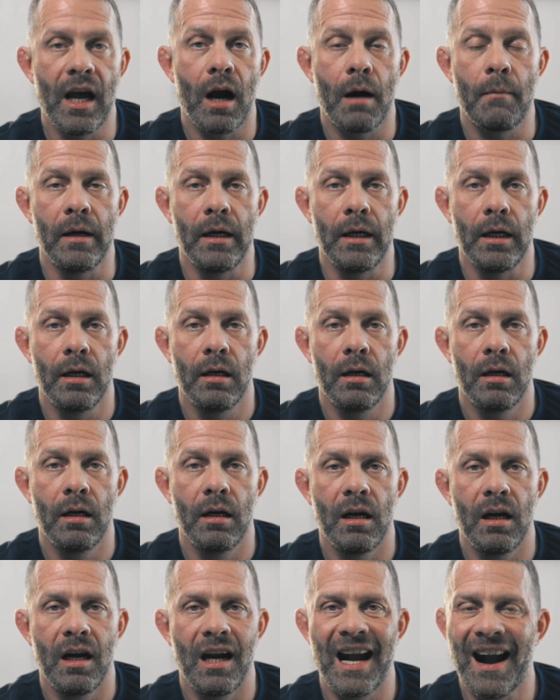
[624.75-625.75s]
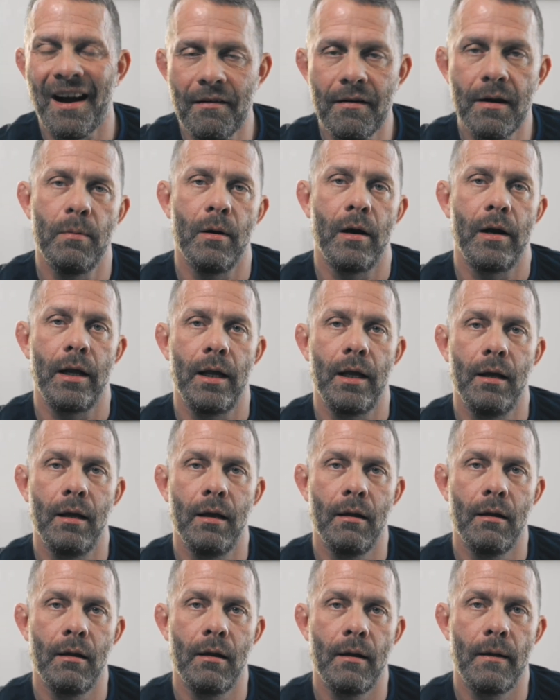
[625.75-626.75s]
army. Everybody.
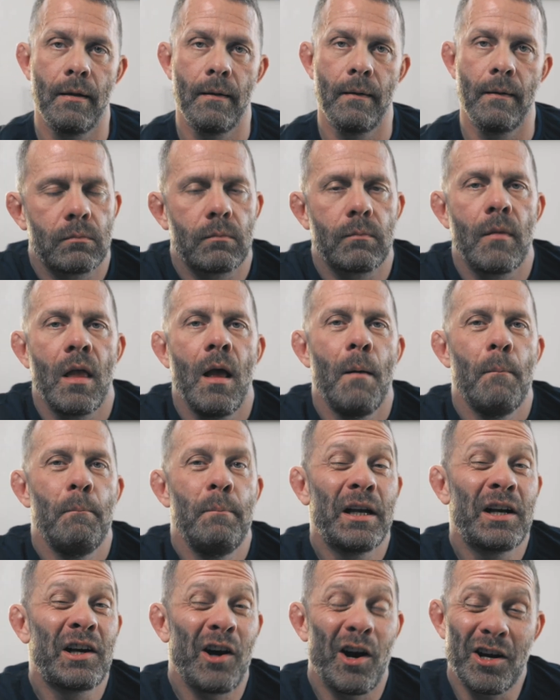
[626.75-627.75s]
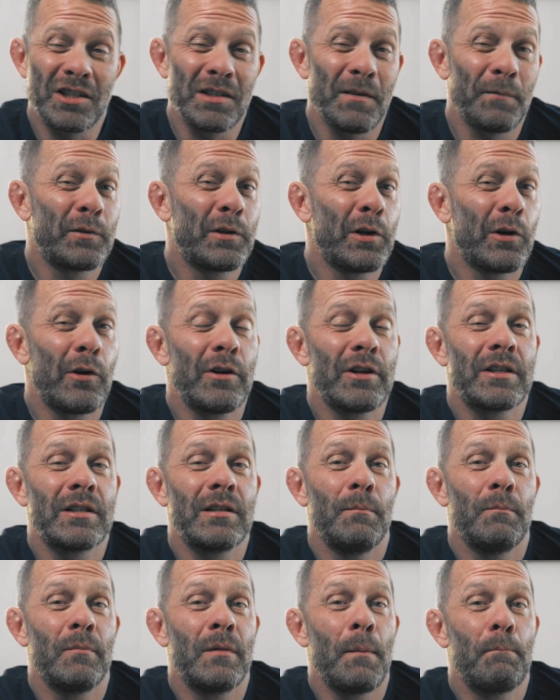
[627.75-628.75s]
Because of
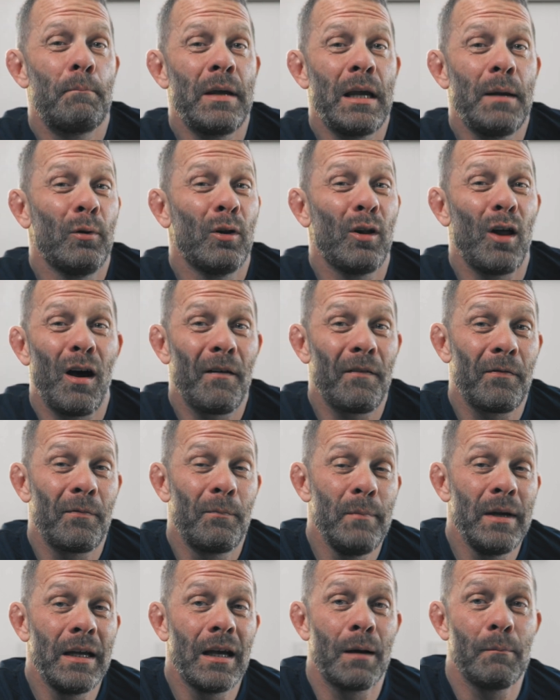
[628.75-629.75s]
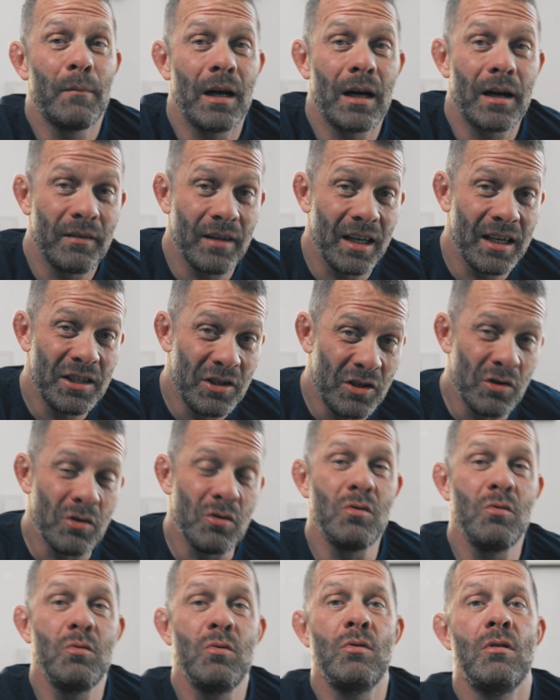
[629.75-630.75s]
tourism, the people of Myanmar, they
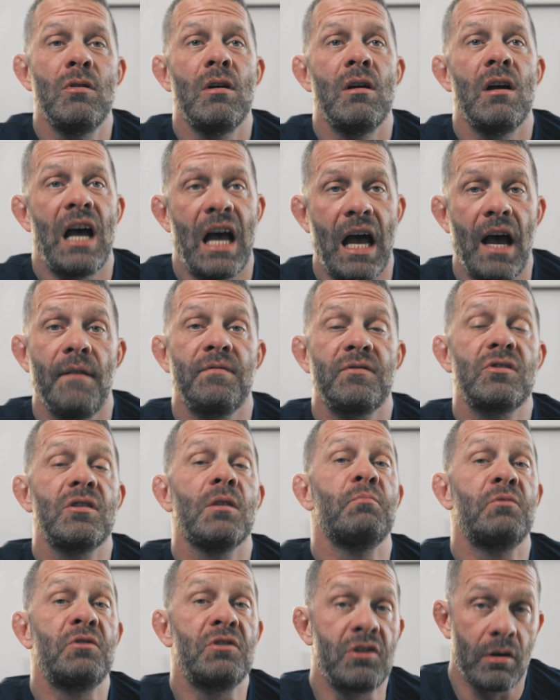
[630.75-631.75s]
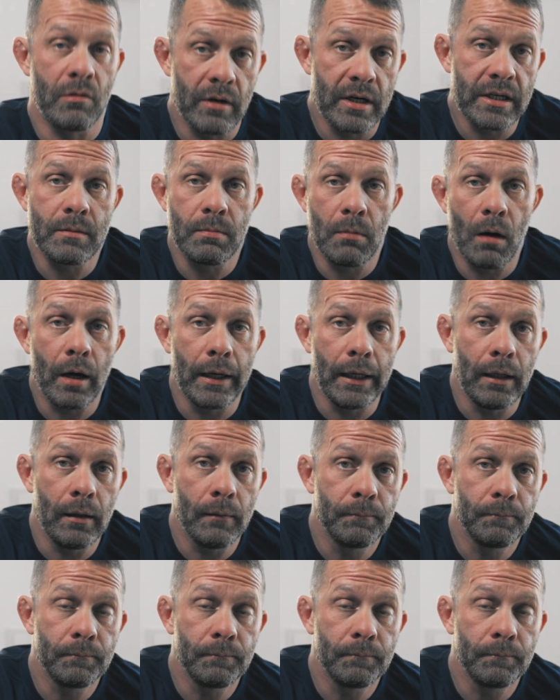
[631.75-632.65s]
do have some tourist money